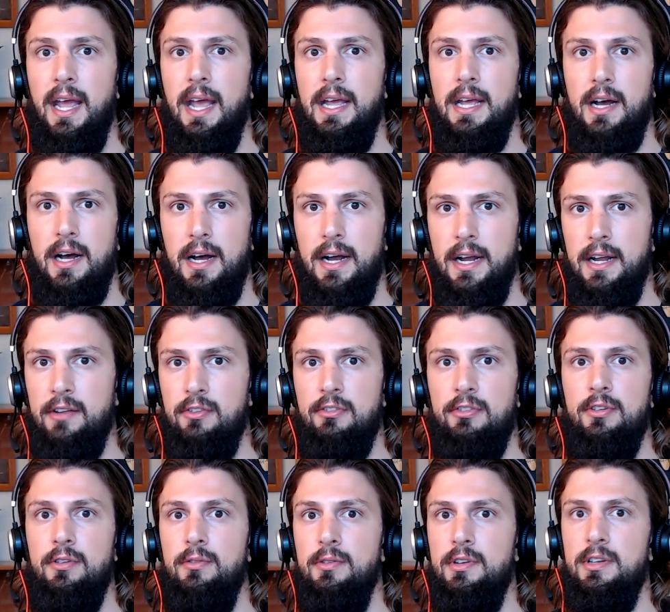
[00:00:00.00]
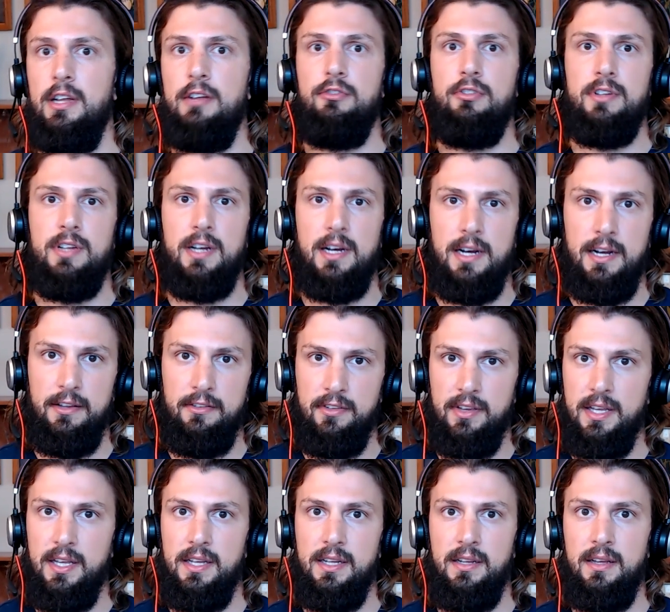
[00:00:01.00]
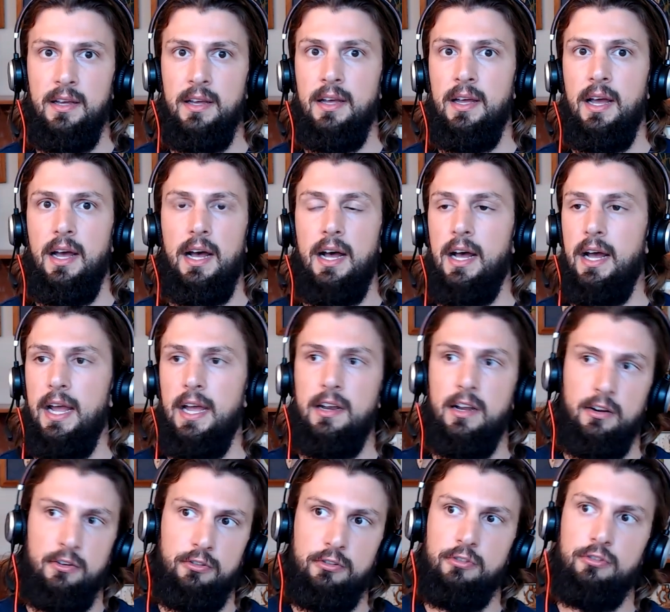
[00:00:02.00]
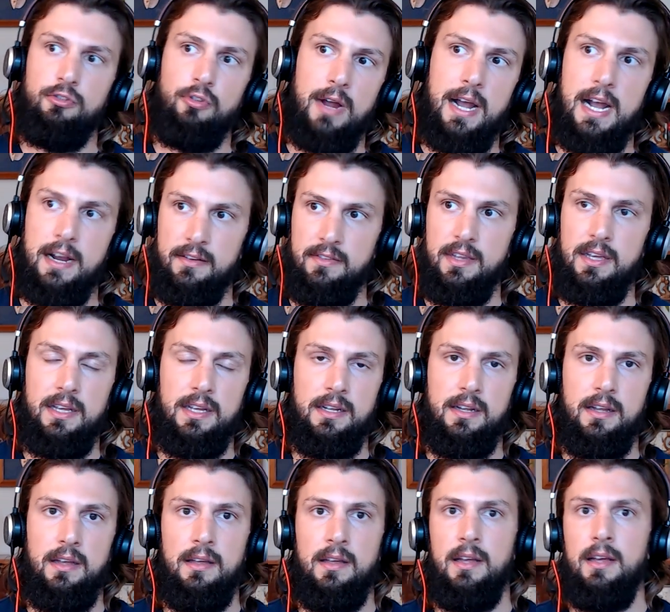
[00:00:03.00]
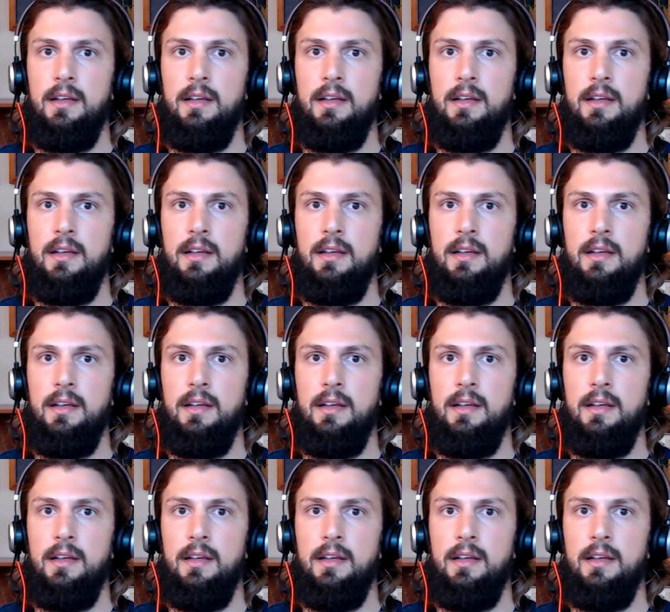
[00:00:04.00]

AI to digitizing and extracting